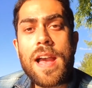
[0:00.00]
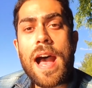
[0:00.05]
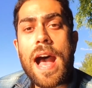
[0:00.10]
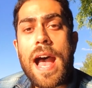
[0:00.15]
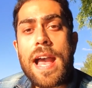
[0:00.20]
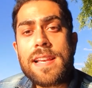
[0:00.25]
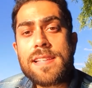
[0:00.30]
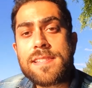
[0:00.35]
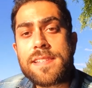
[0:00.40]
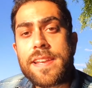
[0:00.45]

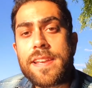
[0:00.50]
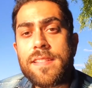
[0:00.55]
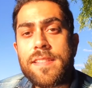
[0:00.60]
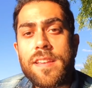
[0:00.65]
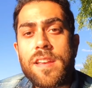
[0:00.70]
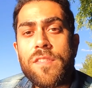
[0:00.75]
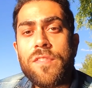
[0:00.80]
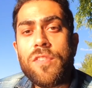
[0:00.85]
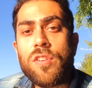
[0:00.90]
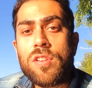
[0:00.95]
I stayed
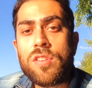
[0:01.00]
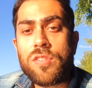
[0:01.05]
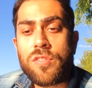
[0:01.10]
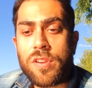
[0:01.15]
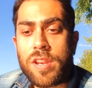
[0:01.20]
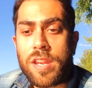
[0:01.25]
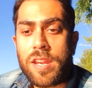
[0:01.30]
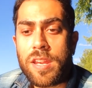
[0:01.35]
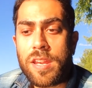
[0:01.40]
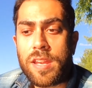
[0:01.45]
there for
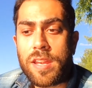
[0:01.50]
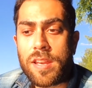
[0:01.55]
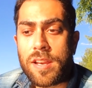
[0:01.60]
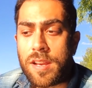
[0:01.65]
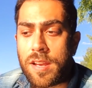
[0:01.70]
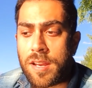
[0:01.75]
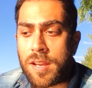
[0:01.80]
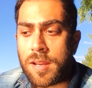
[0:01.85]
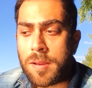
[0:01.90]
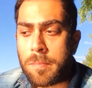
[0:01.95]
3
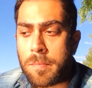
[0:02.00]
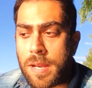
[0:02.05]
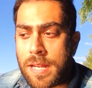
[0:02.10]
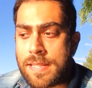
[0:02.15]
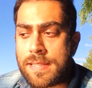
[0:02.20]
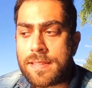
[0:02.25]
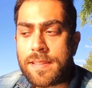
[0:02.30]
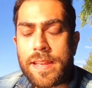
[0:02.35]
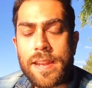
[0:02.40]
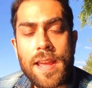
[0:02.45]

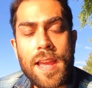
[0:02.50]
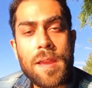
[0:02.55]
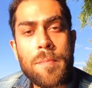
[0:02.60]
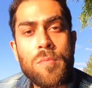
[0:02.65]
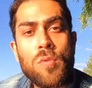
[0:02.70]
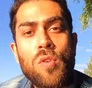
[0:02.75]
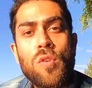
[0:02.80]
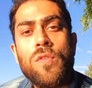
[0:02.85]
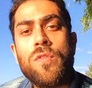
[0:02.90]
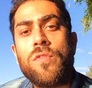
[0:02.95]
months. Then I
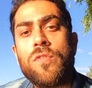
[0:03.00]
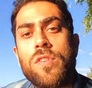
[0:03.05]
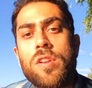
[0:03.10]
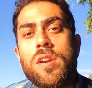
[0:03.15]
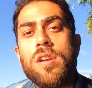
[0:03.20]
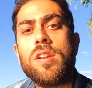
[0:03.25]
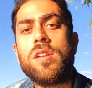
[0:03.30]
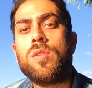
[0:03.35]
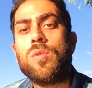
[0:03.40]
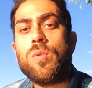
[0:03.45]
moved
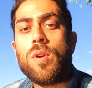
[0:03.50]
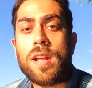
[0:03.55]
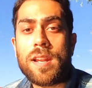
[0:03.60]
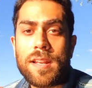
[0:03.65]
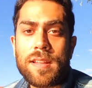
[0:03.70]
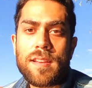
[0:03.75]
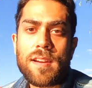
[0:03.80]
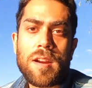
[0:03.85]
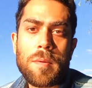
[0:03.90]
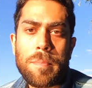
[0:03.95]
to
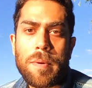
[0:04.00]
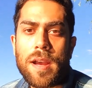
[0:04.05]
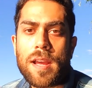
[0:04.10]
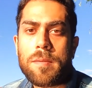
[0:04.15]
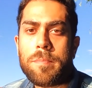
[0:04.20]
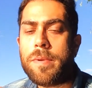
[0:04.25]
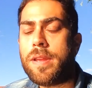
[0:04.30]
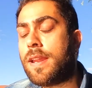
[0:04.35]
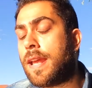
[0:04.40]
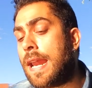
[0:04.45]
another
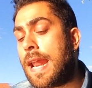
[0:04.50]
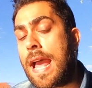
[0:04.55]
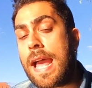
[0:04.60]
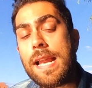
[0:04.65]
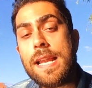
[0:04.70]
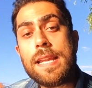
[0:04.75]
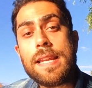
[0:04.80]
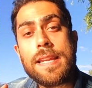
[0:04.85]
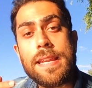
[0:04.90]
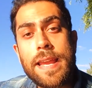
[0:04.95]
apartment, and
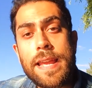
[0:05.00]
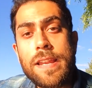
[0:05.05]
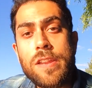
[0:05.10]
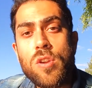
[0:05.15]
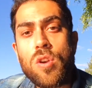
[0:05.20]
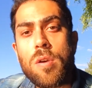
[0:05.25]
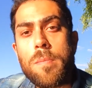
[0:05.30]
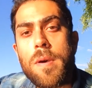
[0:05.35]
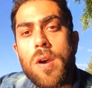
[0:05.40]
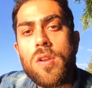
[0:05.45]
I'll tell
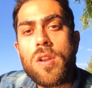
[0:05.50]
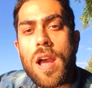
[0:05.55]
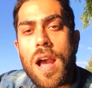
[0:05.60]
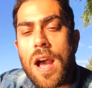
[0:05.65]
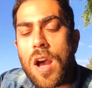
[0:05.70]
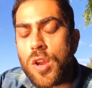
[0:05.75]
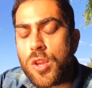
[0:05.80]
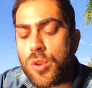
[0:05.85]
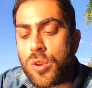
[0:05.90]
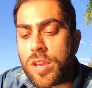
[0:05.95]
you about
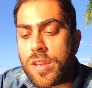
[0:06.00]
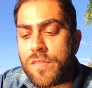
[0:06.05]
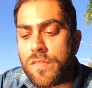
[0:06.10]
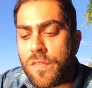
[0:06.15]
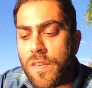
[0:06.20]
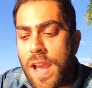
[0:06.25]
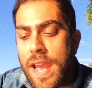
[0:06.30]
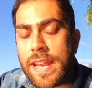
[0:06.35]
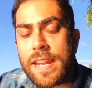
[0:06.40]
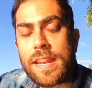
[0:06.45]
how you can
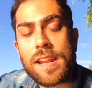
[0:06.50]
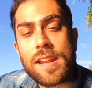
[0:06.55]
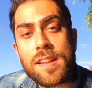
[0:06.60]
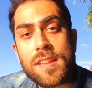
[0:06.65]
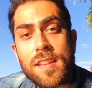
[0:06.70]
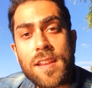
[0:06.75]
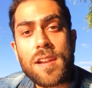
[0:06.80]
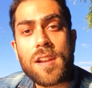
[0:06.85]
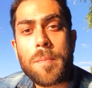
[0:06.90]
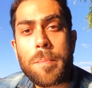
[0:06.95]
find
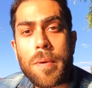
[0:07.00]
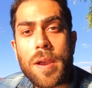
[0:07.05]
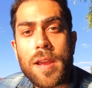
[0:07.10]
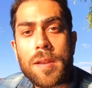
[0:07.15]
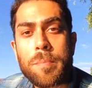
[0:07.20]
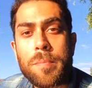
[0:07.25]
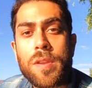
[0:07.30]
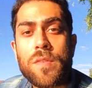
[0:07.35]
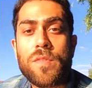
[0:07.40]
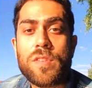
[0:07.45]
another
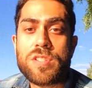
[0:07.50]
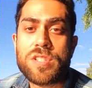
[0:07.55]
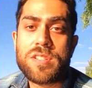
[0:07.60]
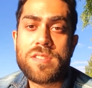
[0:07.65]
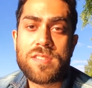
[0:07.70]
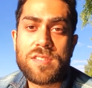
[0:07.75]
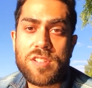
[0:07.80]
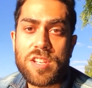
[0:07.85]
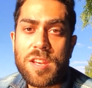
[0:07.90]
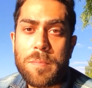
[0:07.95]
apartment which
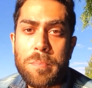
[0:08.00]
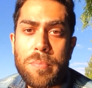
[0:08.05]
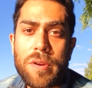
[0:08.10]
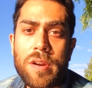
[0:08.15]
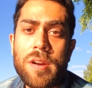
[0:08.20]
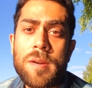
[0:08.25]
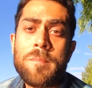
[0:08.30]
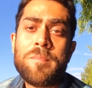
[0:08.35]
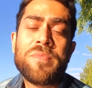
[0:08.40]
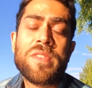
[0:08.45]
is
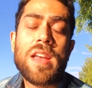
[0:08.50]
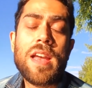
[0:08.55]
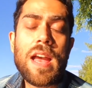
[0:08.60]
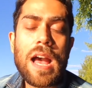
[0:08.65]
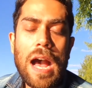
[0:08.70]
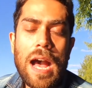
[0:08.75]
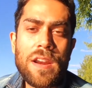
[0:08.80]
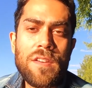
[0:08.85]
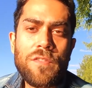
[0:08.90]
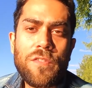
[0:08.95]
cheaper,
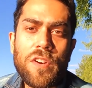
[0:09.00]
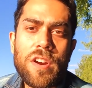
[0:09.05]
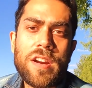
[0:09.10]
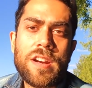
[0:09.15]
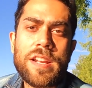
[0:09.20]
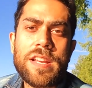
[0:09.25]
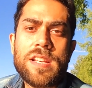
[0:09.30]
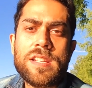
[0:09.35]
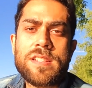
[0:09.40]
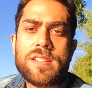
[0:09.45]

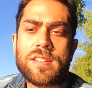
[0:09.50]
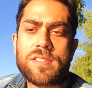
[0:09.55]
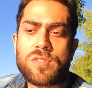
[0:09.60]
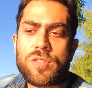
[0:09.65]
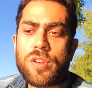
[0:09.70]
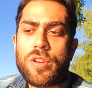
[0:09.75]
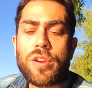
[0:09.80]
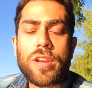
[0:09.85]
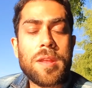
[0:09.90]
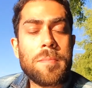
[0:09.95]
unfurnished,
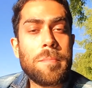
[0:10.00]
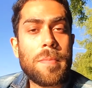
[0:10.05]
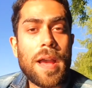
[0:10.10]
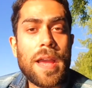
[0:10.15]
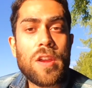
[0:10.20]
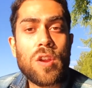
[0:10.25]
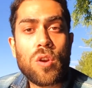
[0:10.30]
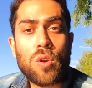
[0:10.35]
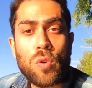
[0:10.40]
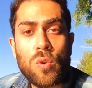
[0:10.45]
so you can
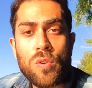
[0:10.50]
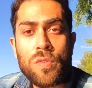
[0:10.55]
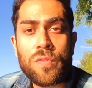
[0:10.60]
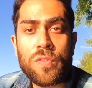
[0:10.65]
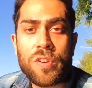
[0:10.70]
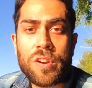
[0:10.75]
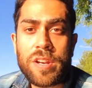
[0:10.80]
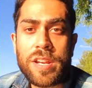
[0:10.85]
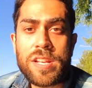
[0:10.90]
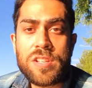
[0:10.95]
buy your own
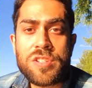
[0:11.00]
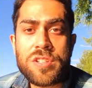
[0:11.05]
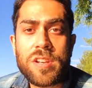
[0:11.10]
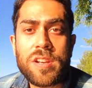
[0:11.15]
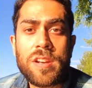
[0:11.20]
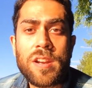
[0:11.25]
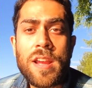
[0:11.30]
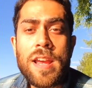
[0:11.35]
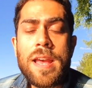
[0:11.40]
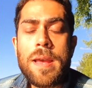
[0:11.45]

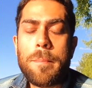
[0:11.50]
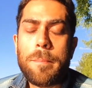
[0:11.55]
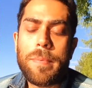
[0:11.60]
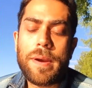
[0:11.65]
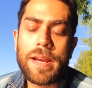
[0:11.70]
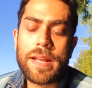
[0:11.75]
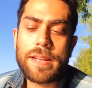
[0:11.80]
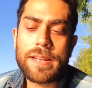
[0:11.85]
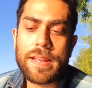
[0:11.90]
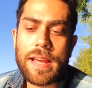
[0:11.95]
furniture,
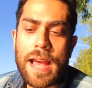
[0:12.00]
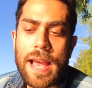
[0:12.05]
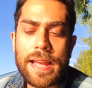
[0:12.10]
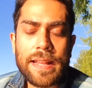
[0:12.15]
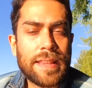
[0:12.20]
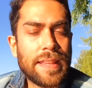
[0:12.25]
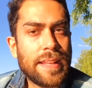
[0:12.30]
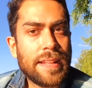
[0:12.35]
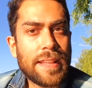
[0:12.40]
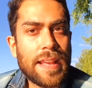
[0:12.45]
but
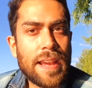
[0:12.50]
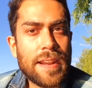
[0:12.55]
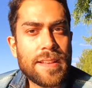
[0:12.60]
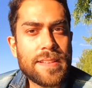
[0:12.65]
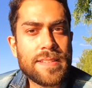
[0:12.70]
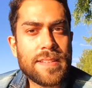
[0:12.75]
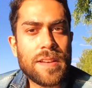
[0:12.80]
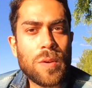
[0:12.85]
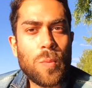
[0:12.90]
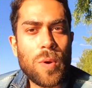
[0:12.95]
I think that
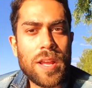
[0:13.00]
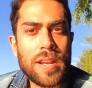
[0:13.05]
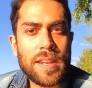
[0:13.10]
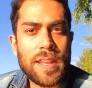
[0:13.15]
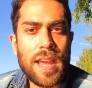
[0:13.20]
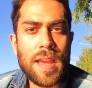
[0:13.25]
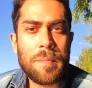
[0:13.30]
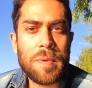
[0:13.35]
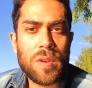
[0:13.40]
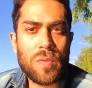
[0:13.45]
is a
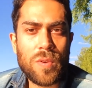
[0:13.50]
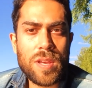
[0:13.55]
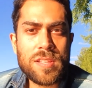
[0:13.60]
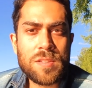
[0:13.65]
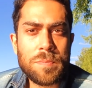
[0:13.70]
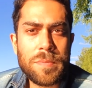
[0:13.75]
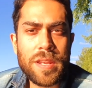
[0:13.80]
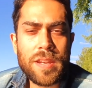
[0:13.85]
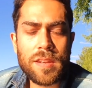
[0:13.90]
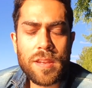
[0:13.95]
one-time
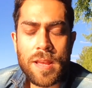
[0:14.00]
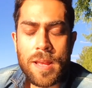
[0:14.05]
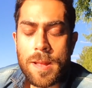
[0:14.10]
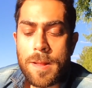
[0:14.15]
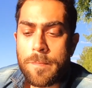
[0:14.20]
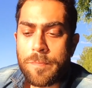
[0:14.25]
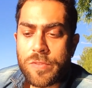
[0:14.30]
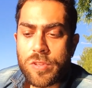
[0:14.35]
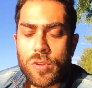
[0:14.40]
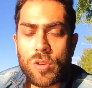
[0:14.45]
investment.
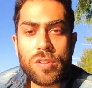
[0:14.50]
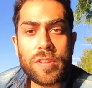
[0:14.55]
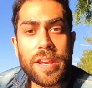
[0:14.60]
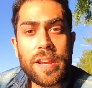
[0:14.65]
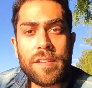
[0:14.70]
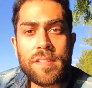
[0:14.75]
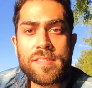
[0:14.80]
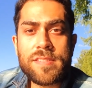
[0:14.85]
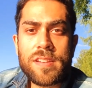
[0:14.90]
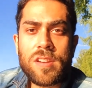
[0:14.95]
So
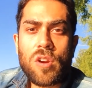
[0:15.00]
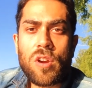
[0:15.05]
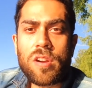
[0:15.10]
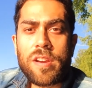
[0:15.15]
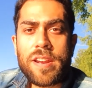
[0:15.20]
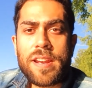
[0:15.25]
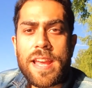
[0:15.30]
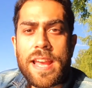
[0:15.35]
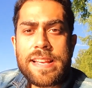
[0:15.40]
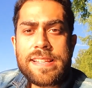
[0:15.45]
there is an
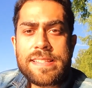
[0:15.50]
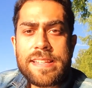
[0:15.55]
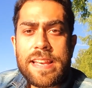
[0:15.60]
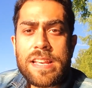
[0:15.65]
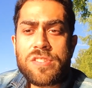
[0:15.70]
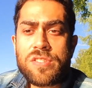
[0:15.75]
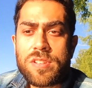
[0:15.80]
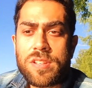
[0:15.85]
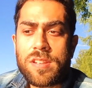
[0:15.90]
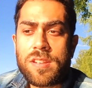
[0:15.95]

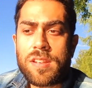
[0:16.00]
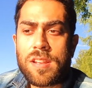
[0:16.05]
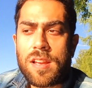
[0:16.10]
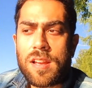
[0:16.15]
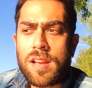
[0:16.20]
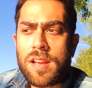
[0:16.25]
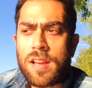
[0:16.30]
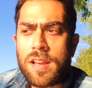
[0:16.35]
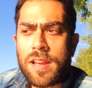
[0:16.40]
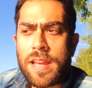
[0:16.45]
organization
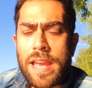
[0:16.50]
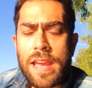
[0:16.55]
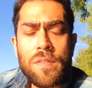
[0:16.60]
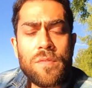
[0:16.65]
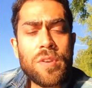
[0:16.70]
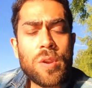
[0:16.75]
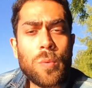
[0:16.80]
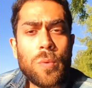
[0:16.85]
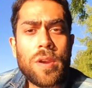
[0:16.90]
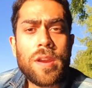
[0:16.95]

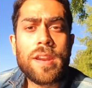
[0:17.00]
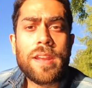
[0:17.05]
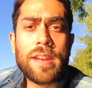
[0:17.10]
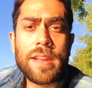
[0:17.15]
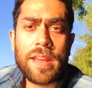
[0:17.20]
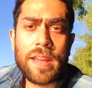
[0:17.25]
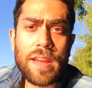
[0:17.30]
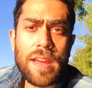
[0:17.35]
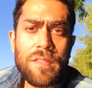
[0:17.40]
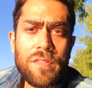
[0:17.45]
everywhere in
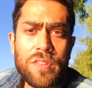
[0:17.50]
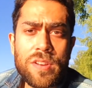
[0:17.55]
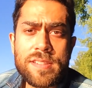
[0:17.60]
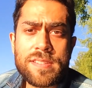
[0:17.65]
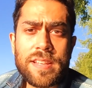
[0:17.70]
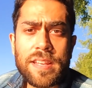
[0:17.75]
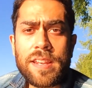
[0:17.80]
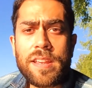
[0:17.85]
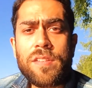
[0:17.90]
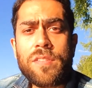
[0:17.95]
every
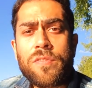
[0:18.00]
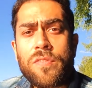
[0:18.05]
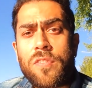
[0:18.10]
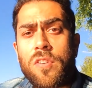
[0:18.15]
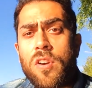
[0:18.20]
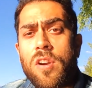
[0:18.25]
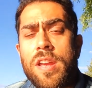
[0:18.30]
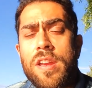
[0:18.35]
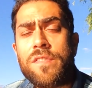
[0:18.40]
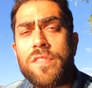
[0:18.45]
city.
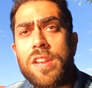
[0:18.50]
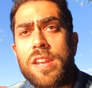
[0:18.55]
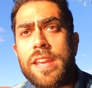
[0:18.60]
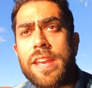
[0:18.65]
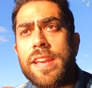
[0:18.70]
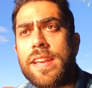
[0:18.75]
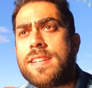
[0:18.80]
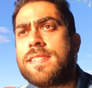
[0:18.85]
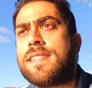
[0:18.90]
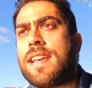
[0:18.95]
For if we
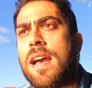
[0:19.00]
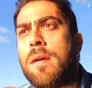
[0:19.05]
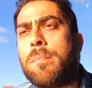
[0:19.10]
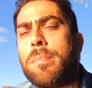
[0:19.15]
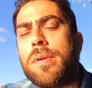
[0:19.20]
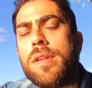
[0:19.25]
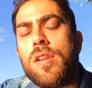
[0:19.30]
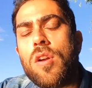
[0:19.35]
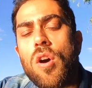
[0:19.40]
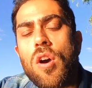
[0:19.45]
take
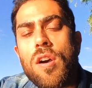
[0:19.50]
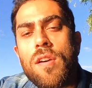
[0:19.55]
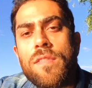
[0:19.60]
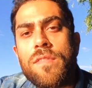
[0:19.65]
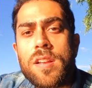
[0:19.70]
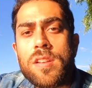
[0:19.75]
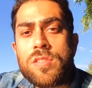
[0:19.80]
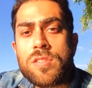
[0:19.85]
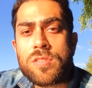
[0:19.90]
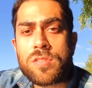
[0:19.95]
example
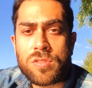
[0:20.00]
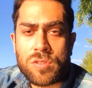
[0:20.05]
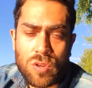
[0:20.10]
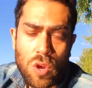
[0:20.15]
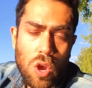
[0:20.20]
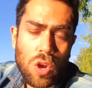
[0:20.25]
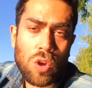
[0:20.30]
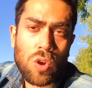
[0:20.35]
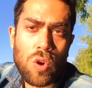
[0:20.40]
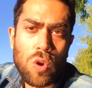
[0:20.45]
of
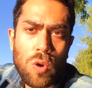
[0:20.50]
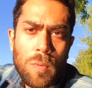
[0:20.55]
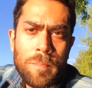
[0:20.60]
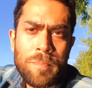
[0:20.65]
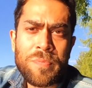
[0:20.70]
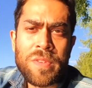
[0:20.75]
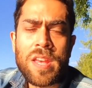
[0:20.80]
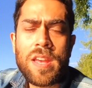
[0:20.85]
Stockholm,